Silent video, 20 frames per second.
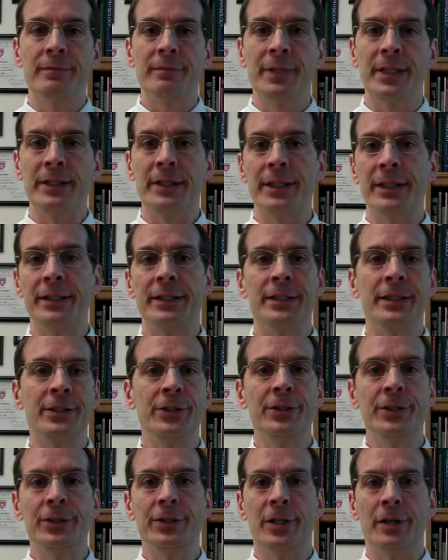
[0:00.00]
yet they continue
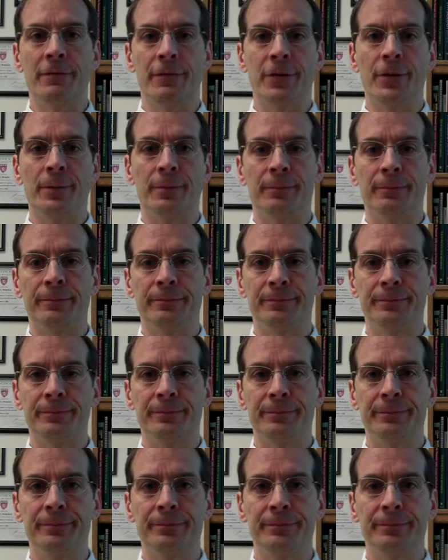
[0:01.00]
to suffer
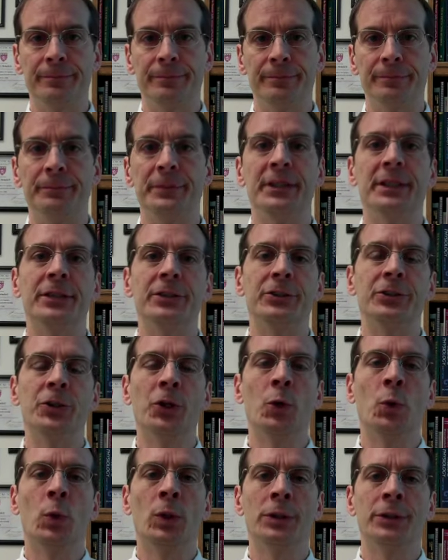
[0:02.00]
because
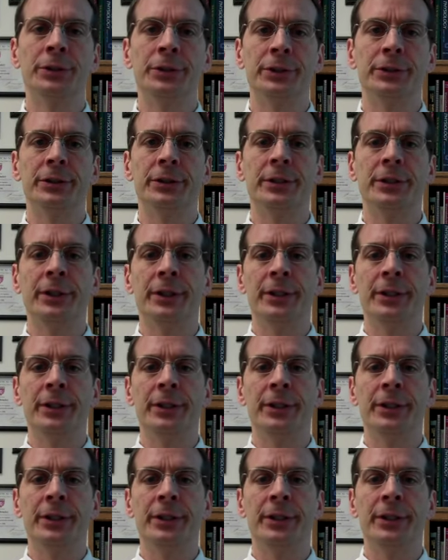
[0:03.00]
no one's